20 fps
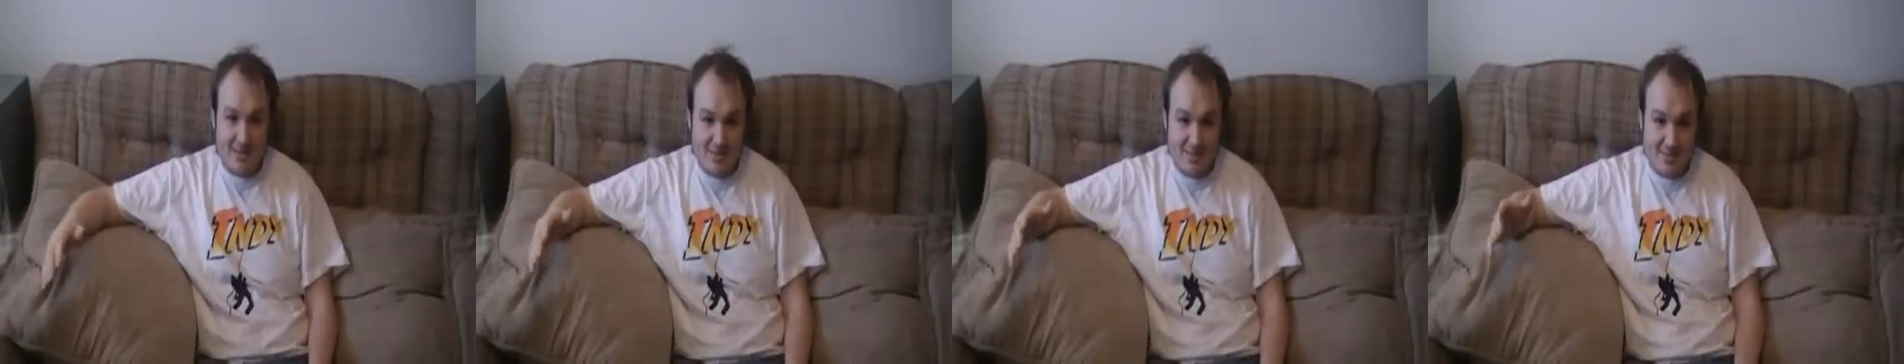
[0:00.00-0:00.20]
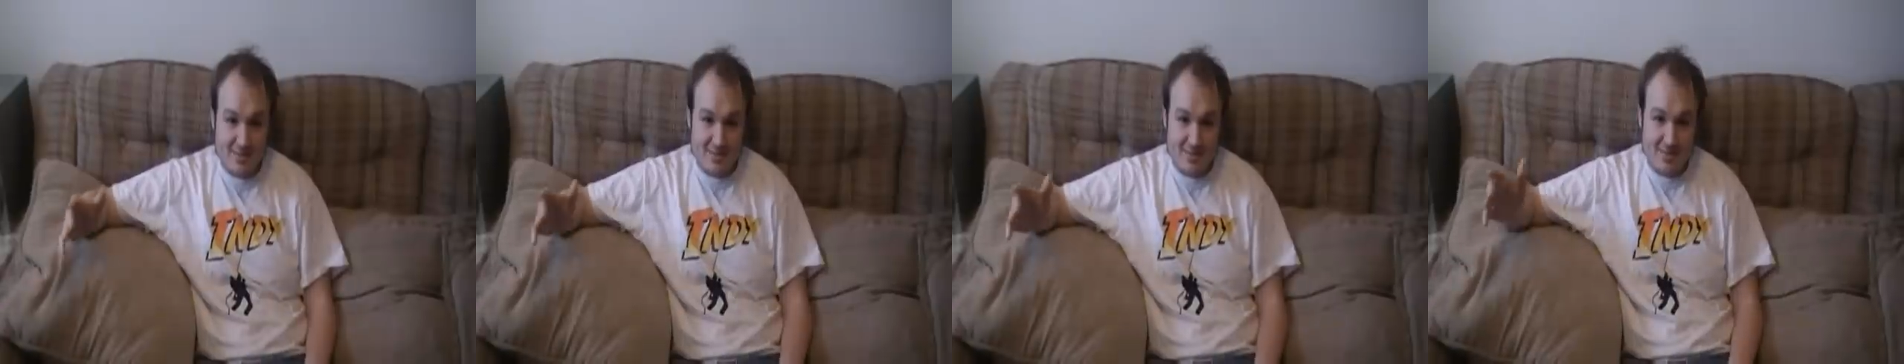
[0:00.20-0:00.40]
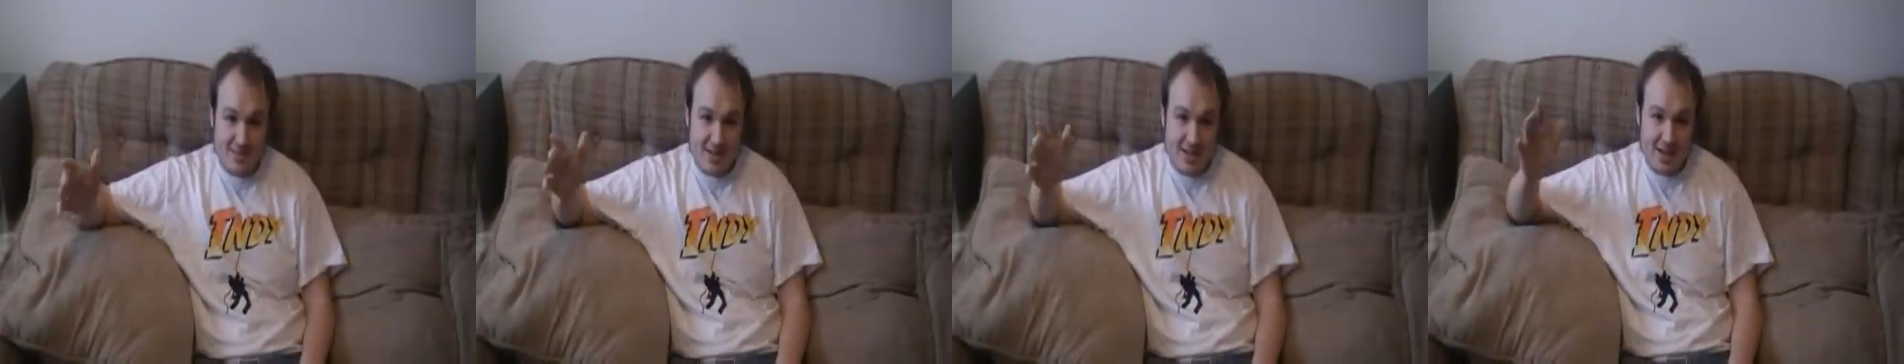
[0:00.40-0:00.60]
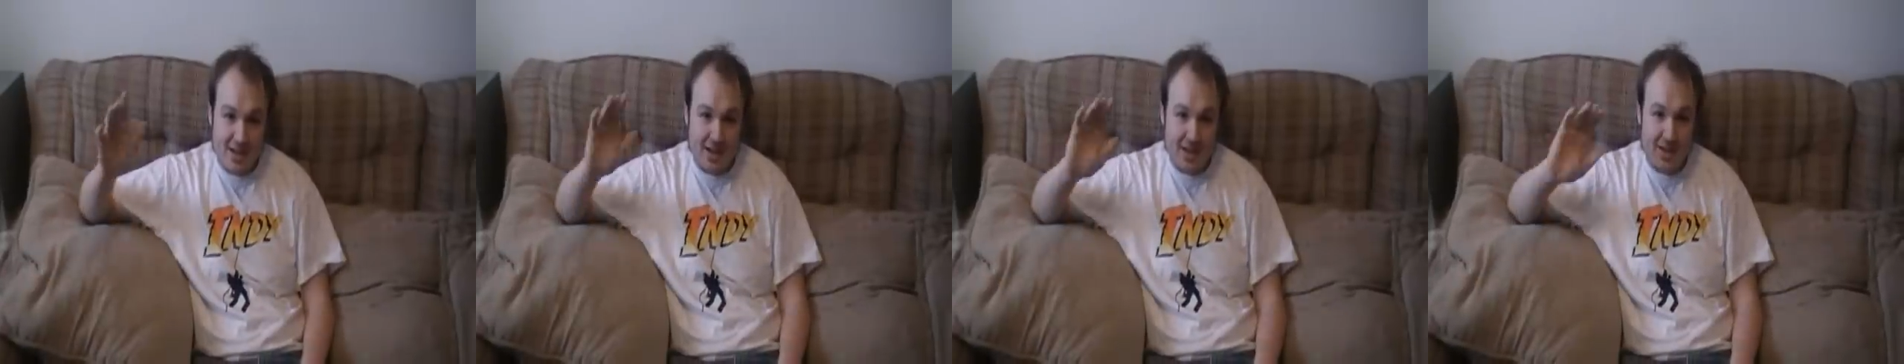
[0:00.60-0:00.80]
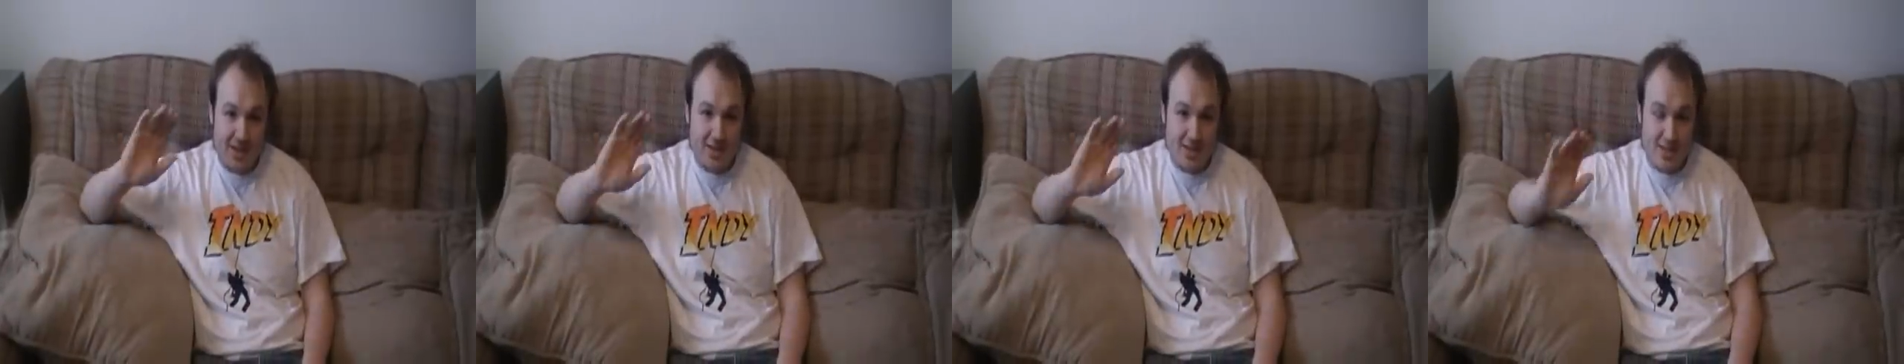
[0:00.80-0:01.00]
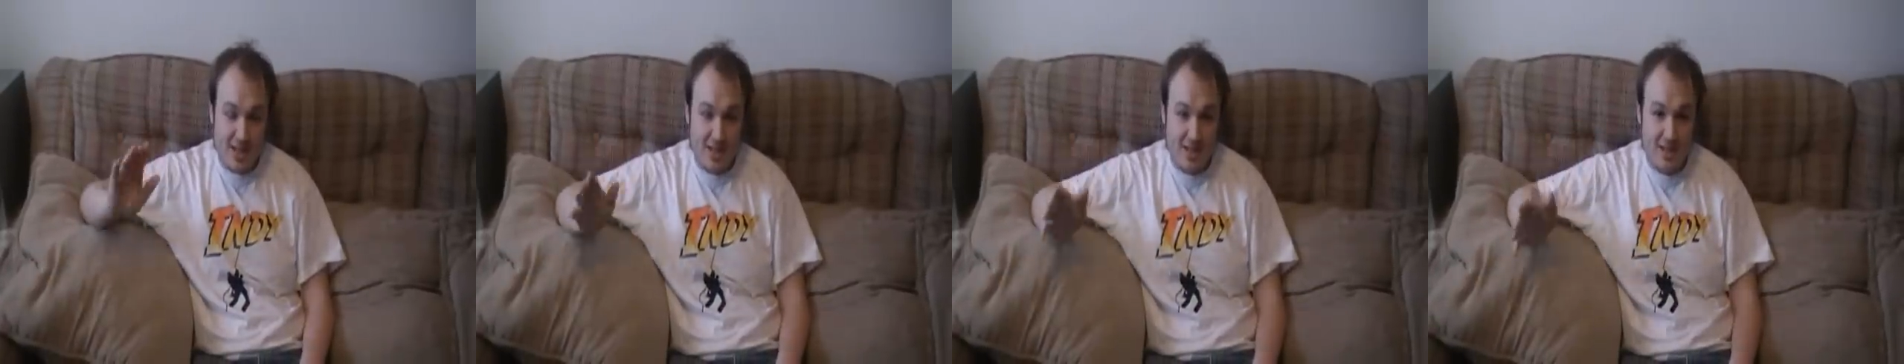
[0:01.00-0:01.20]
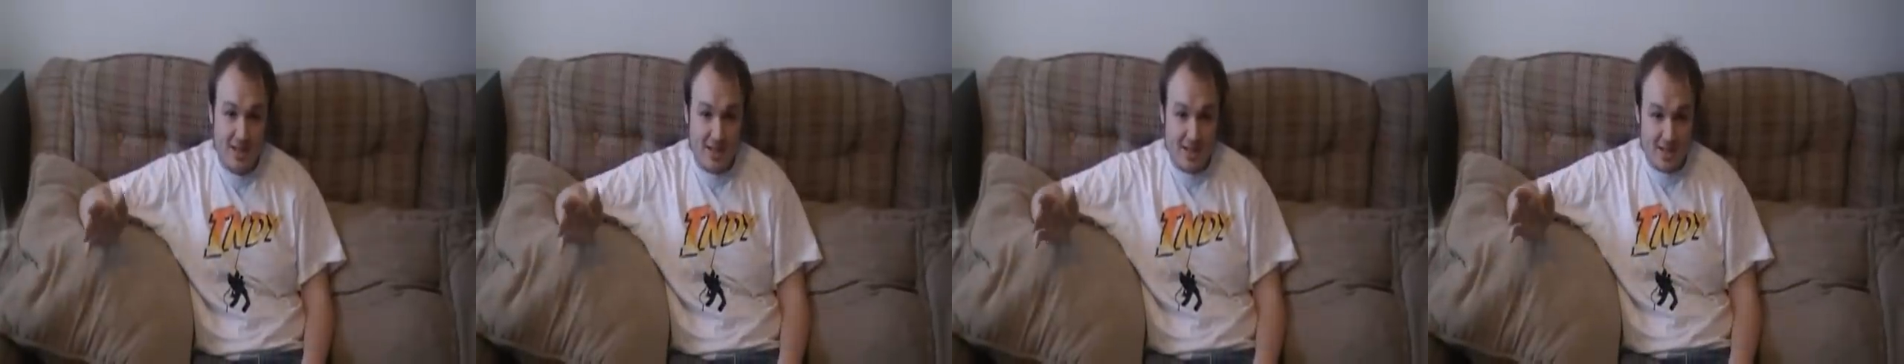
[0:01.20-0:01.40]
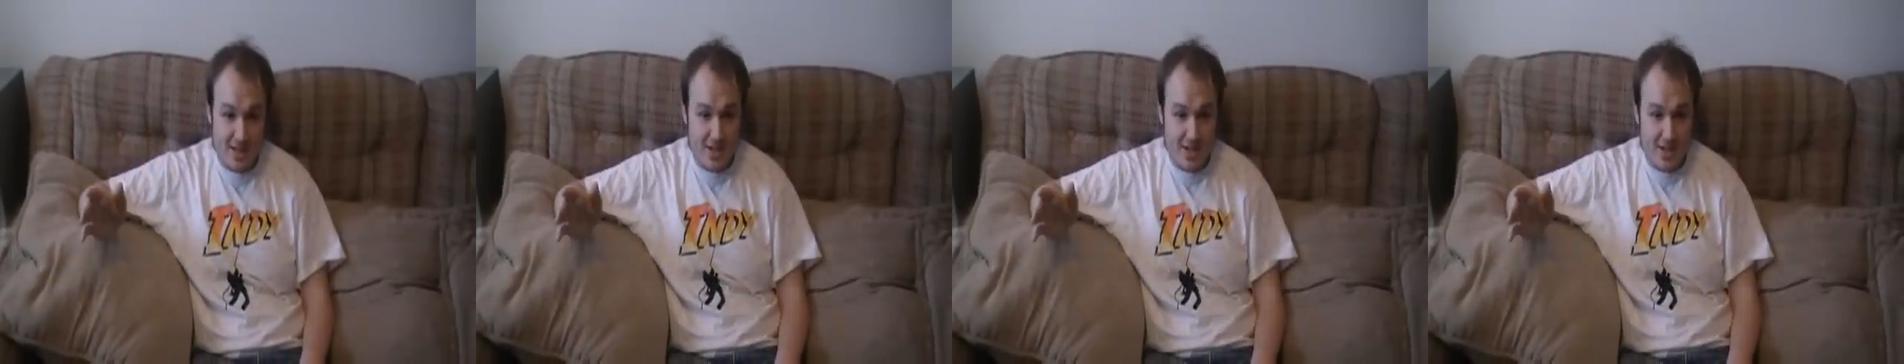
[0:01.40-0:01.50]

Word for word: this